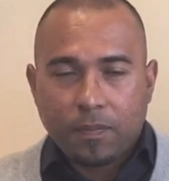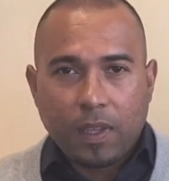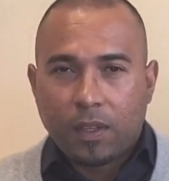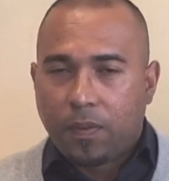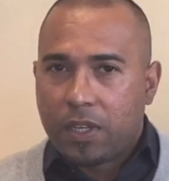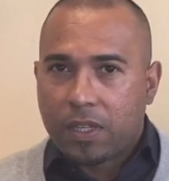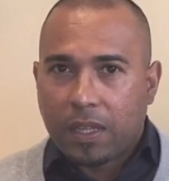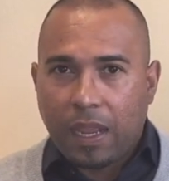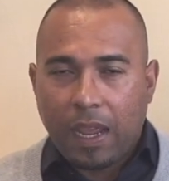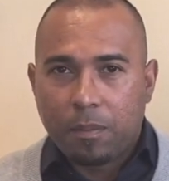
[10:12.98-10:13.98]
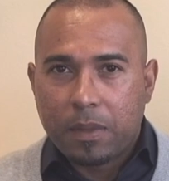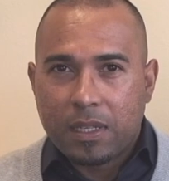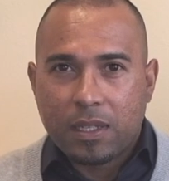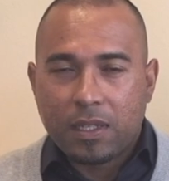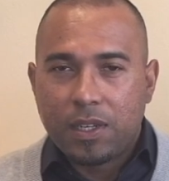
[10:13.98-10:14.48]
has finished the
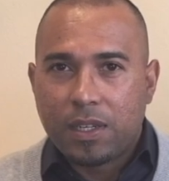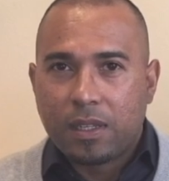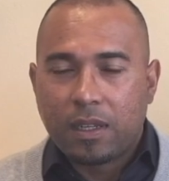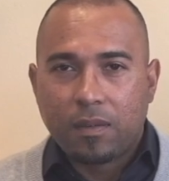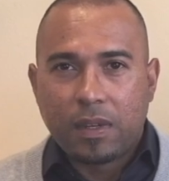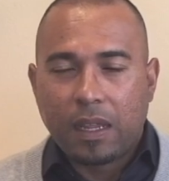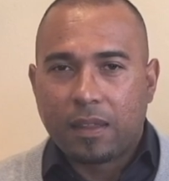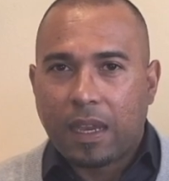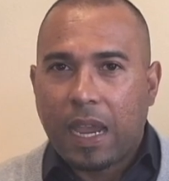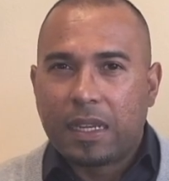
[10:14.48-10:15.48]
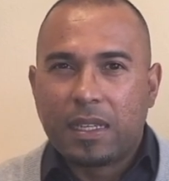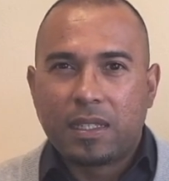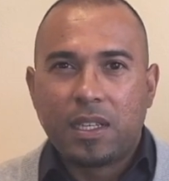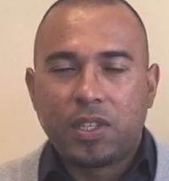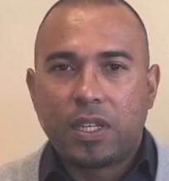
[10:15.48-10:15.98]
administration, they've done the
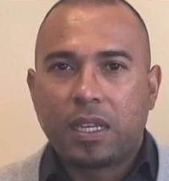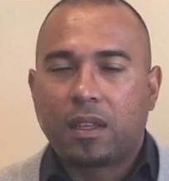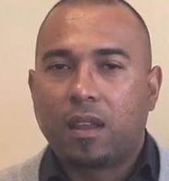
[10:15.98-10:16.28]
ITC check,